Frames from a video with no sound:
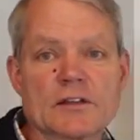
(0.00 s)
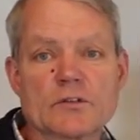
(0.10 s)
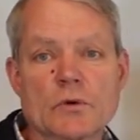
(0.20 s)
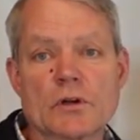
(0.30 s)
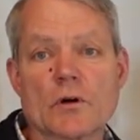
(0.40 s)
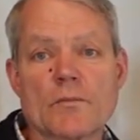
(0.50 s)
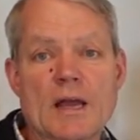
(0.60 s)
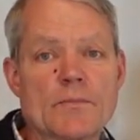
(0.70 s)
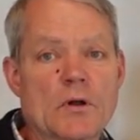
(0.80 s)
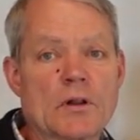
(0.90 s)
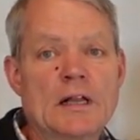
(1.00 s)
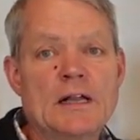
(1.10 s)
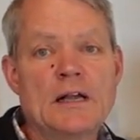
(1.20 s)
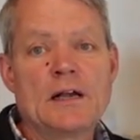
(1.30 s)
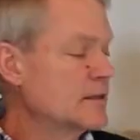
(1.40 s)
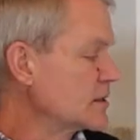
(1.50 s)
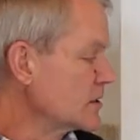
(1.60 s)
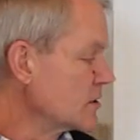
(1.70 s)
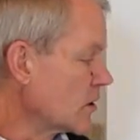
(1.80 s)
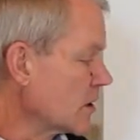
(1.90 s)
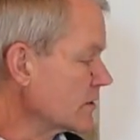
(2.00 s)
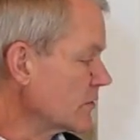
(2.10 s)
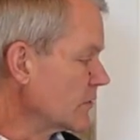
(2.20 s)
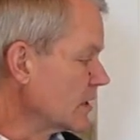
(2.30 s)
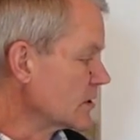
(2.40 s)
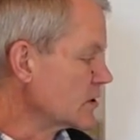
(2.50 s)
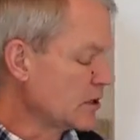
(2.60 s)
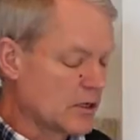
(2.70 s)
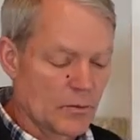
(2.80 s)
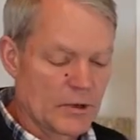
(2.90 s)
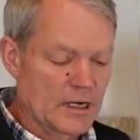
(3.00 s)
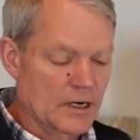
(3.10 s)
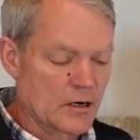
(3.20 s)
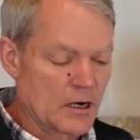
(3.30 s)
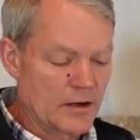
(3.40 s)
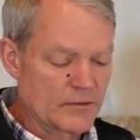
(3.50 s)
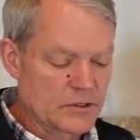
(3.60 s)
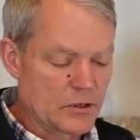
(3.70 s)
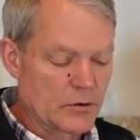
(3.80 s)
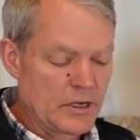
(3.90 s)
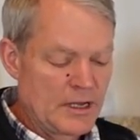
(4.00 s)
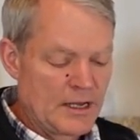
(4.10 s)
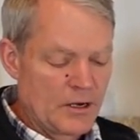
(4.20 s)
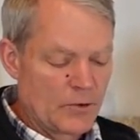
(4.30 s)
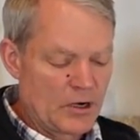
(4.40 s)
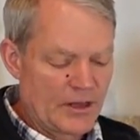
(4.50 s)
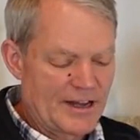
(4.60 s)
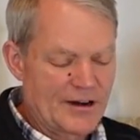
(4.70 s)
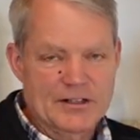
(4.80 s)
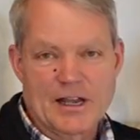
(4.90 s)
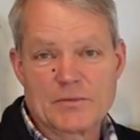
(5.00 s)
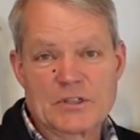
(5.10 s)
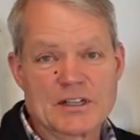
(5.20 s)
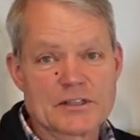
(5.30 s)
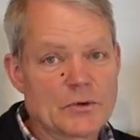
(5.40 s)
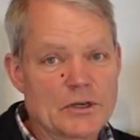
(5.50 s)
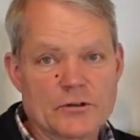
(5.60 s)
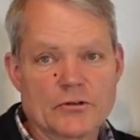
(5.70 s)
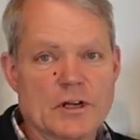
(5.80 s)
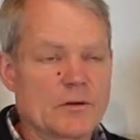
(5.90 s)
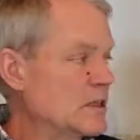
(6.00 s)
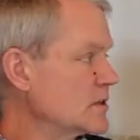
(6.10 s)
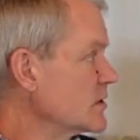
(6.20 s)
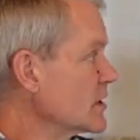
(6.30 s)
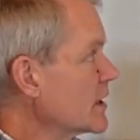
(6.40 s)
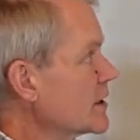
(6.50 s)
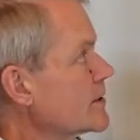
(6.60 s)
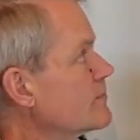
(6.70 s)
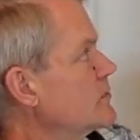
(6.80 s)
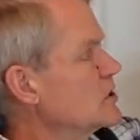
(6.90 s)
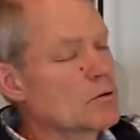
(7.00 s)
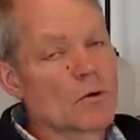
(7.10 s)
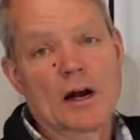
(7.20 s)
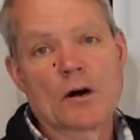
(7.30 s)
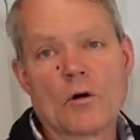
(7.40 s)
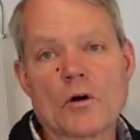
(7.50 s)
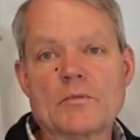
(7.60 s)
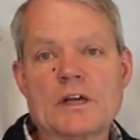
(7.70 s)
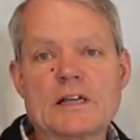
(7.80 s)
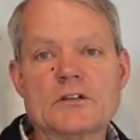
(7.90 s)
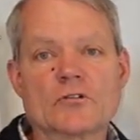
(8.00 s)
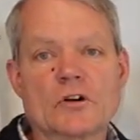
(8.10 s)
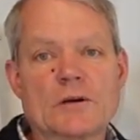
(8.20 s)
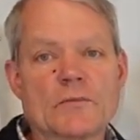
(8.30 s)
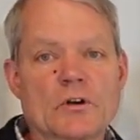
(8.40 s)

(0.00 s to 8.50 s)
this one or maple, gets installed to finish the opening off. So we call that our type 6 window trim. It's the sheetrock corner bead trim.